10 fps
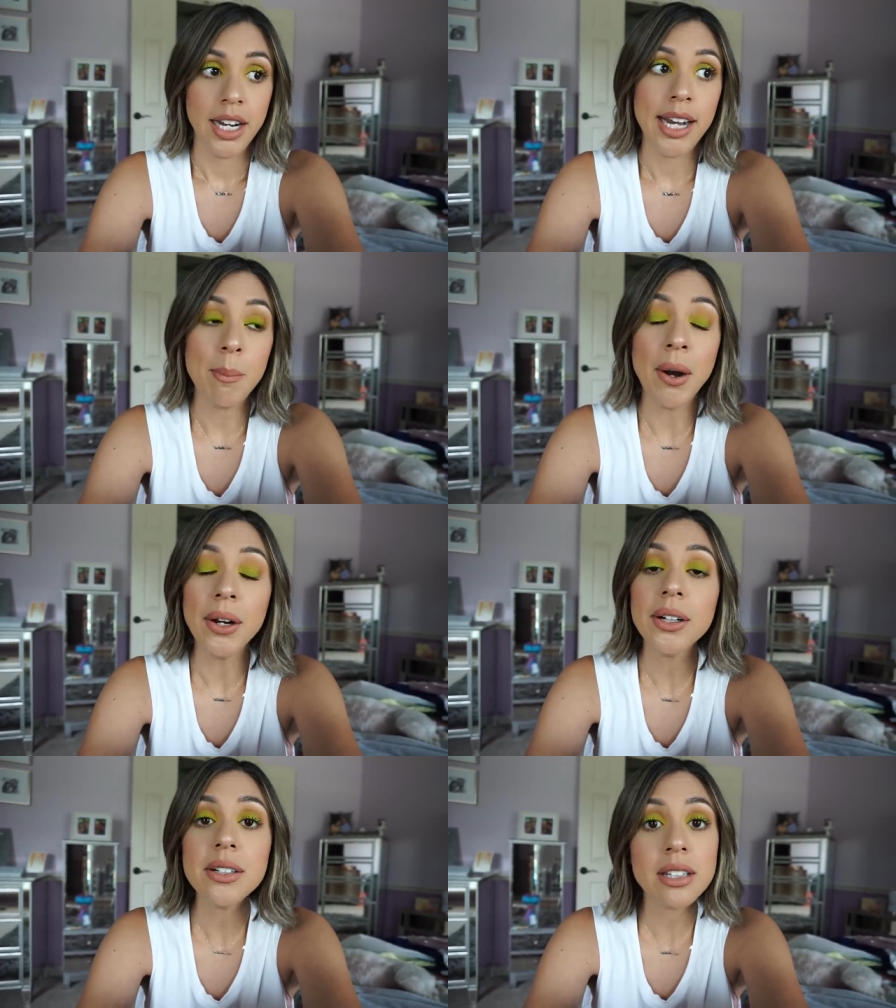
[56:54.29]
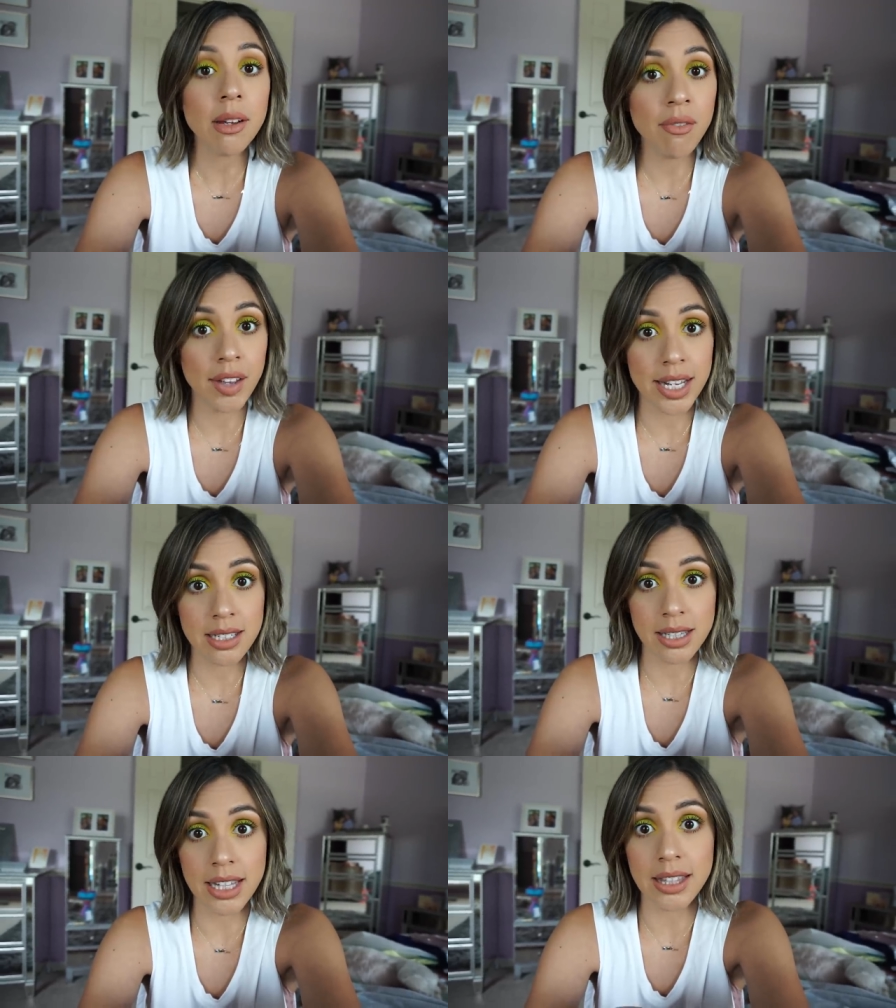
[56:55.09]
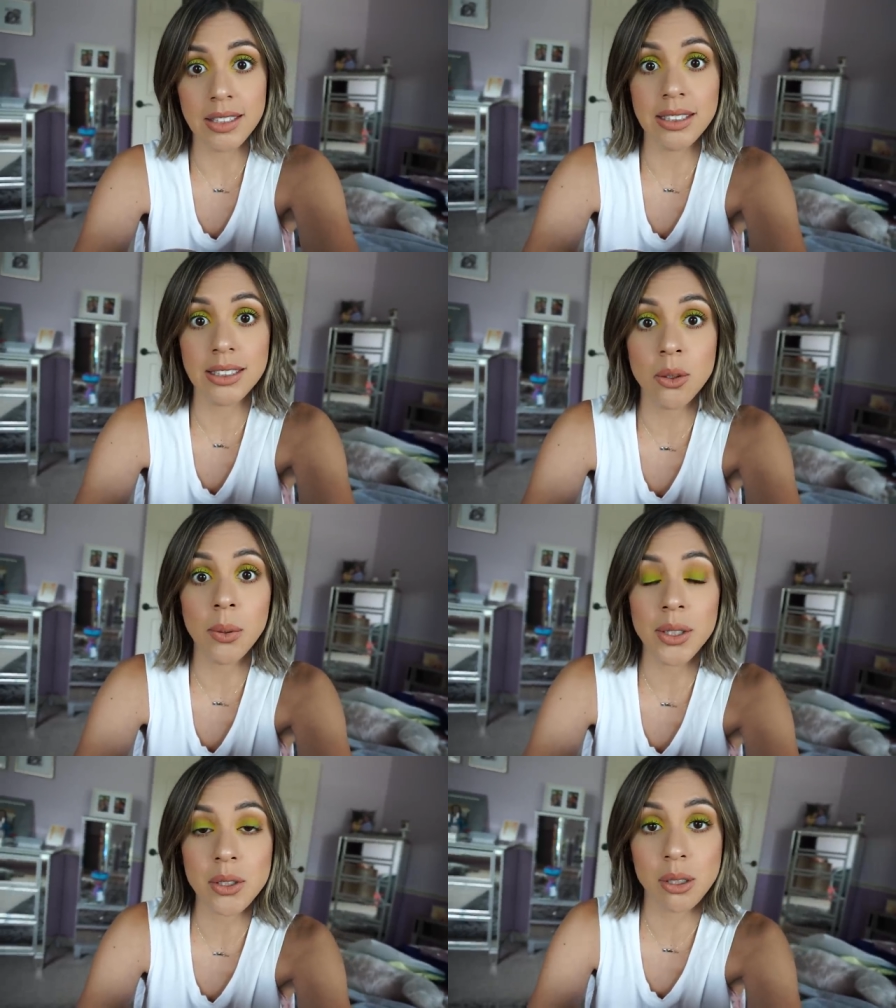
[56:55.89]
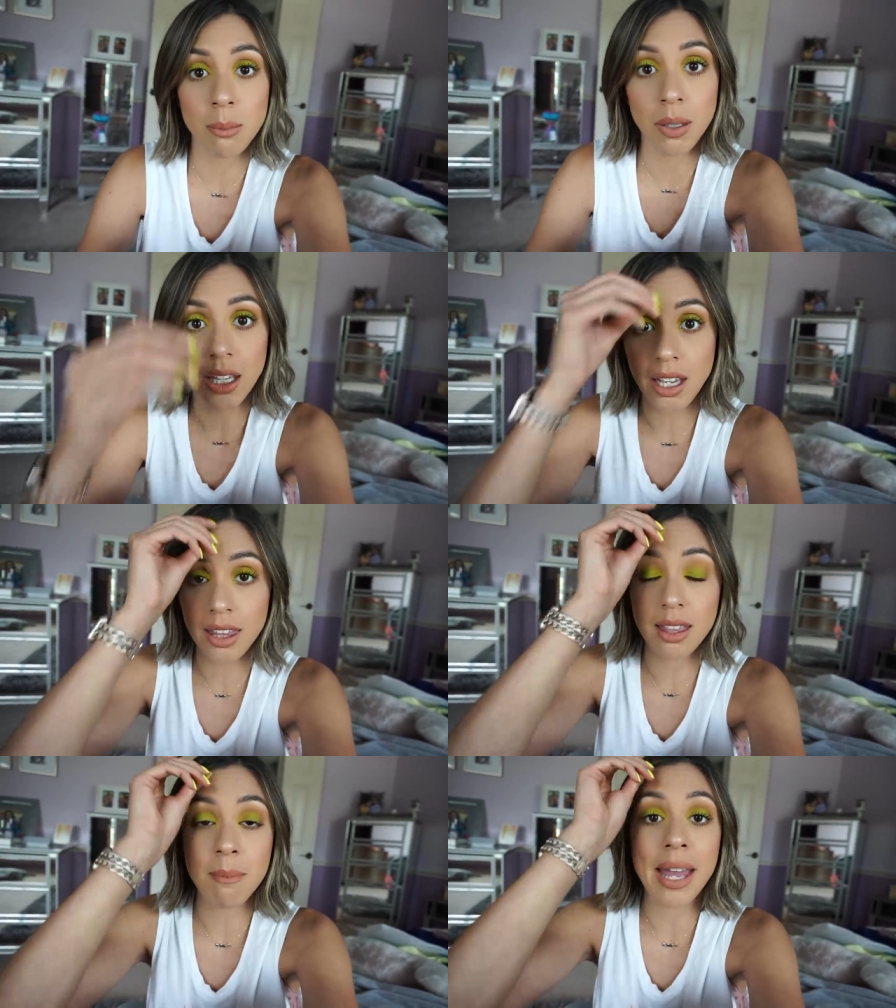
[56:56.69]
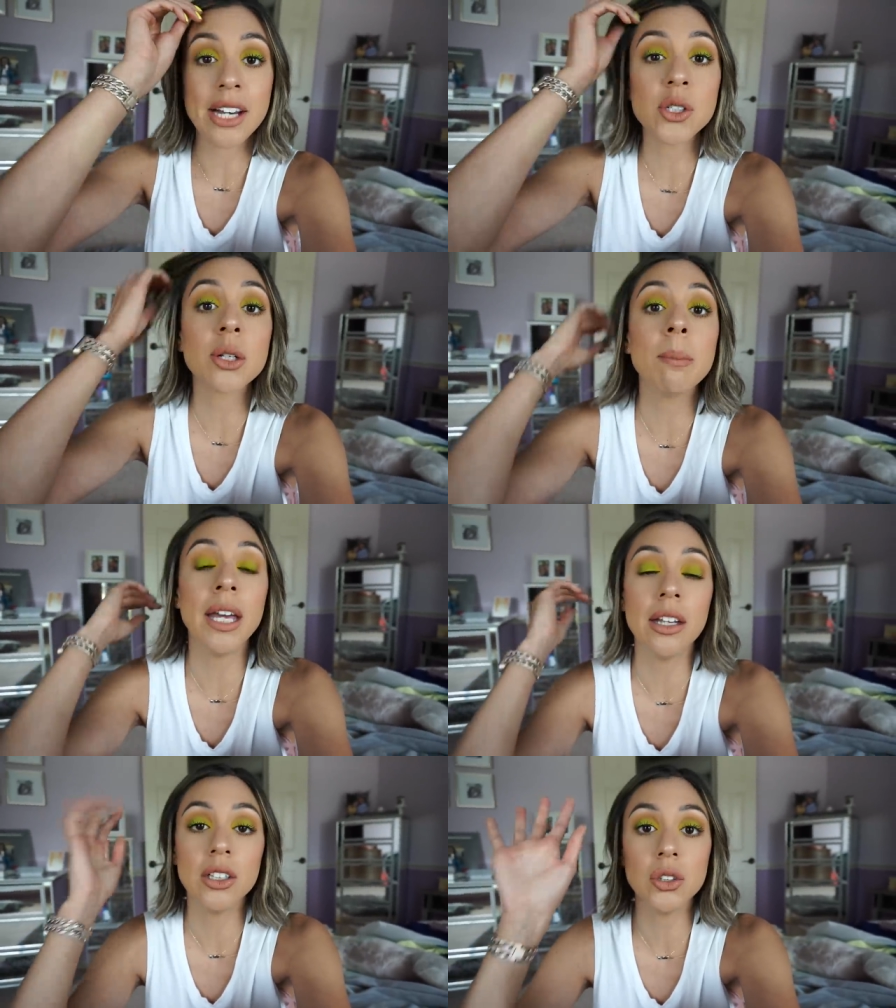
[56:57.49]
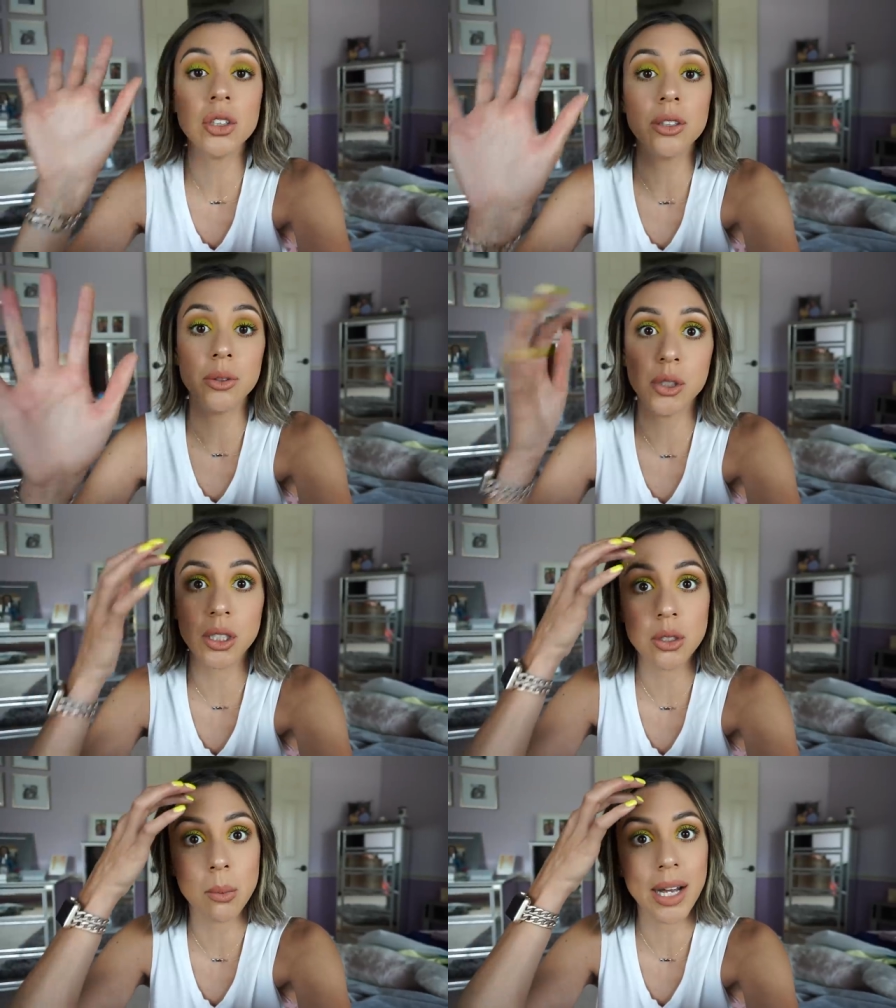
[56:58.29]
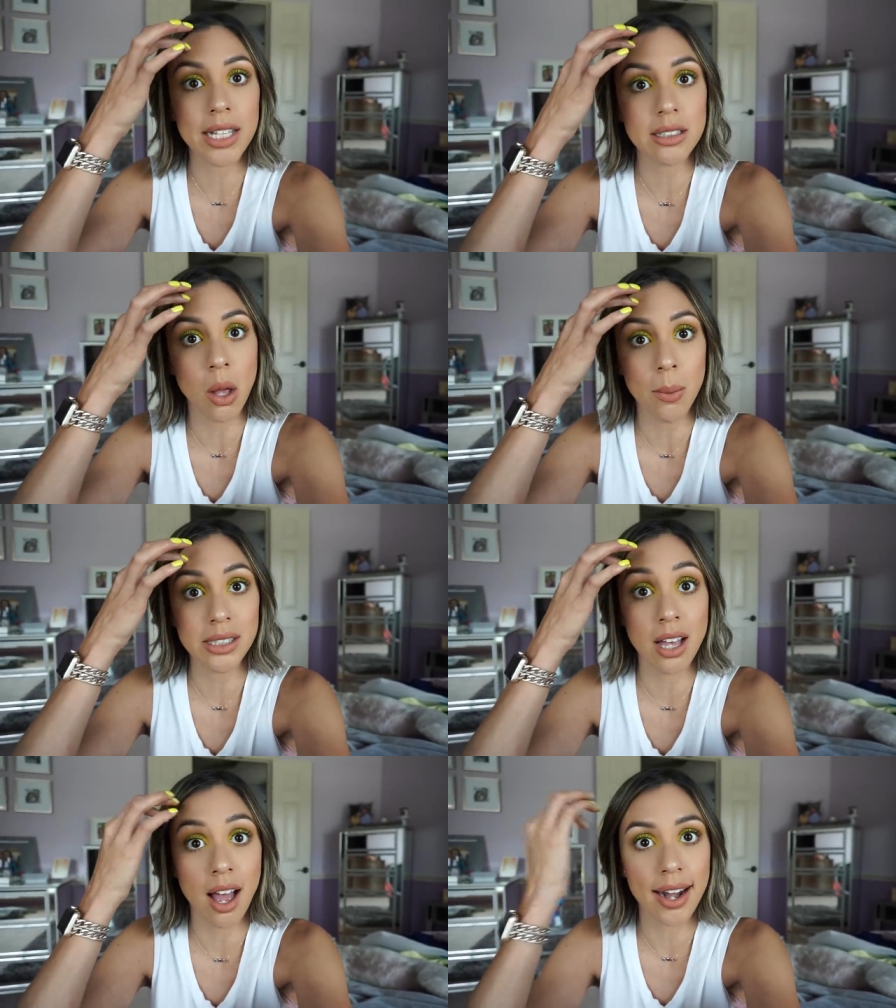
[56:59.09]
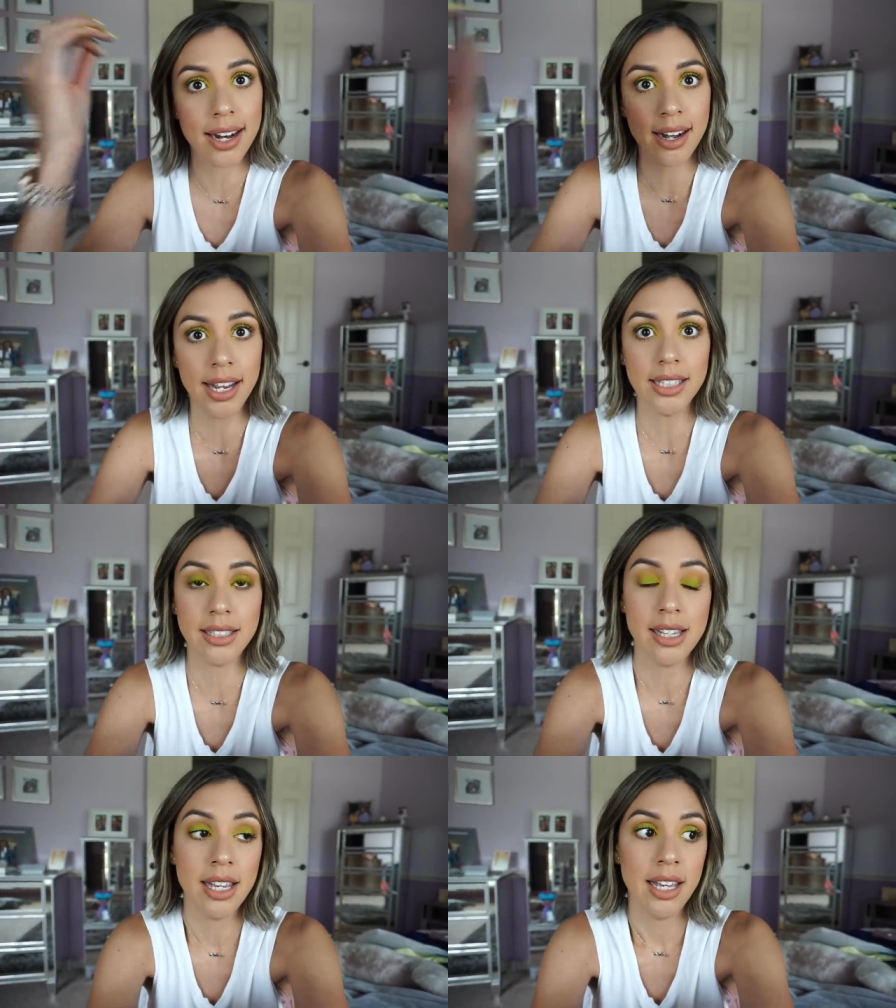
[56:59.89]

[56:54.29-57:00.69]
Now Parker's convinced that this is going to be the magic pill solution to why he's always hot at night.